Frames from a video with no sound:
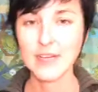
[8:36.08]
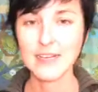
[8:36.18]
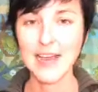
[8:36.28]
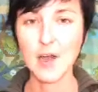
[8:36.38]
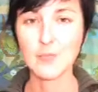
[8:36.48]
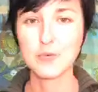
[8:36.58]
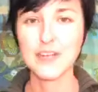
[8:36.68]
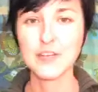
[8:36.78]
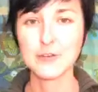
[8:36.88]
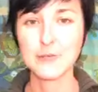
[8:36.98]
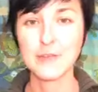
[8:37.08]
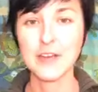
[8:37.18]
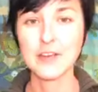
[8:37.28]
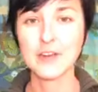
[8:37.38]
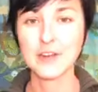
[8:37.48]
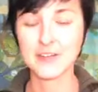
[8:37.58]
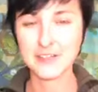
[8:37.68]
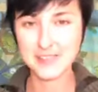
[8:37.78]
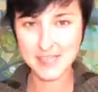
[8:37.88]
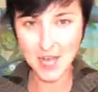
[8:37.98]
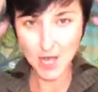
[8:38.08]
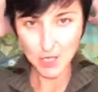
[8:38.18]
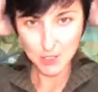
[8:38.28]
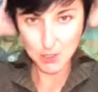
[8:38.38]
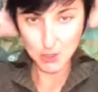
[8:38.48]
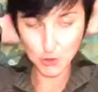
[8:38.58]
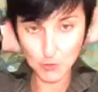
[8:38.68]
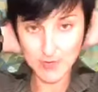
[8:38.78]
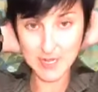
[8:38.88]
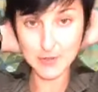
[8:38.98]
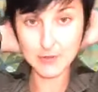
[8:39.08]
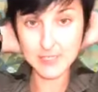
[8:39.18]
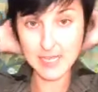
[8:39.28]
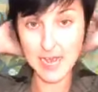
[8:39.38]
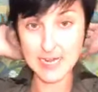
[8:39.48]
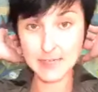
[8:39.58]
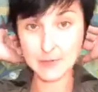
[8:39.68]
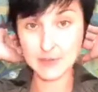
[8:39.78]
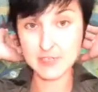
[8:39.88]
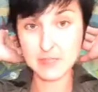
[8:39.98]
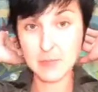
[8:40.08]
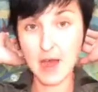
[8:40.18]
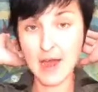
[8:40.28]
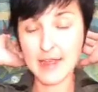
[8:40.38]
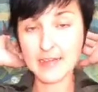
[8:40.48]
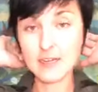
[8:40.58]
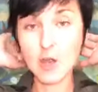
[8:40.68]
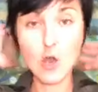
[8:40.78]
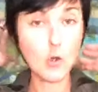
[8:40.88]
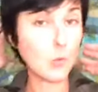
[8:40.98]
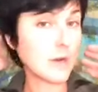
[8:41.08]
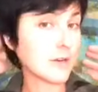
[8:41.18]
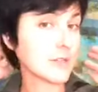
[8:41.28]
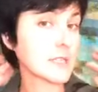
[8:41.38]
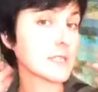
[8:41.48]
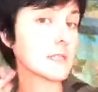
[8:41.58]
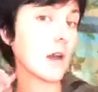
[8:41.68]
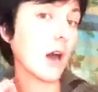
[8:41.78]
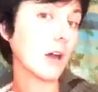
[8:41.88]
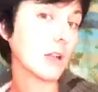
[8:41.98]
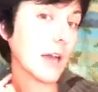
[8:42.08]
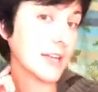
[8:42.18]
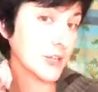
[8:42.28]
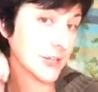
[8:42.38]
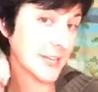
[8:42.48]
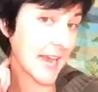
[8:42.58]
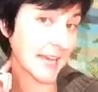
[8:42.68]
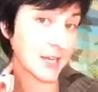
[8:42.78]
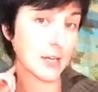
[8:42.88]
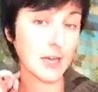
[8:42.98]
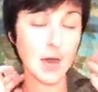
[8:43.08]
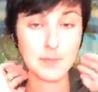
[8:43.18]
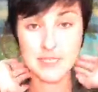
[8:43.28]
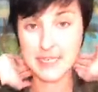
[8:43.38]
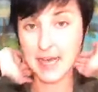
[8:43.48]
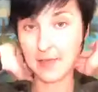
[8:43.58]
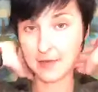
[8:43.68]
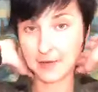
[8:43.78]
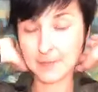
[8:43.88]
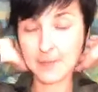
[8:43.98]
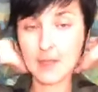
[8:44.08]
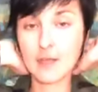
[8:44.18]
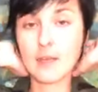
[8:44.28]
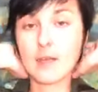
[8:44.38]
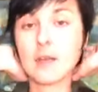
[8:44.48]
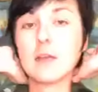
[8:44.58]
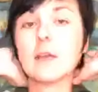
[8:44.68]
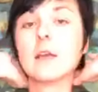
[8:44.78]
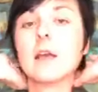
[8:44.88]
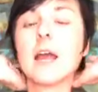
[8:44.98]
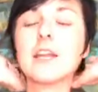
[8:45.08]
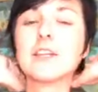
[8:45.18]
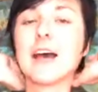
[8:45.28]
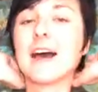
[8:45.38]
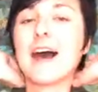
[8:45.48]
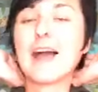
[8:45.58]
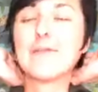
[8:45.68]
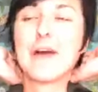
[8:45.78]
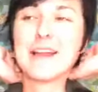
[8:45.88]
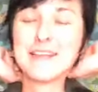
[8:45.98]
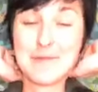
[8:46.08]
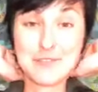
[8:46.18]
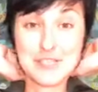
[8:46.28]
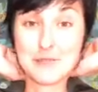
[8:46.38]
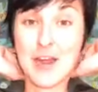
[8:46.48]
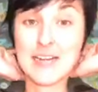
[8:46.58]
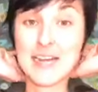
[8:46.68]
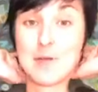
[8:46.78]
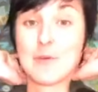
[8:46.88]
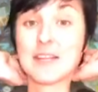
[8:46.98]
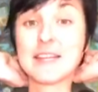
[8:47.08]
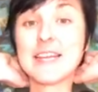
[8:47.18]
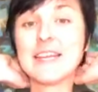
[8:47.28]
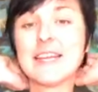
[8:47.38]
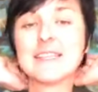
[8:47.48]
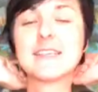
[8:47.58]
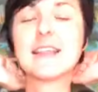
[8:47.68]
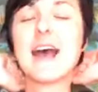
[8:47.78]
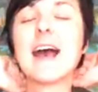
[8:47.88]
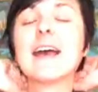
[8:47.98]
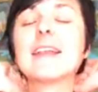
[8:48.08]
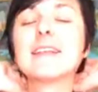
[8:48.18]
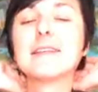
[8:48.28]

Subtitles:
Now bring your fingers to either side of your spine where your skull and your neck come together. And I'm just finding I want to lean into that.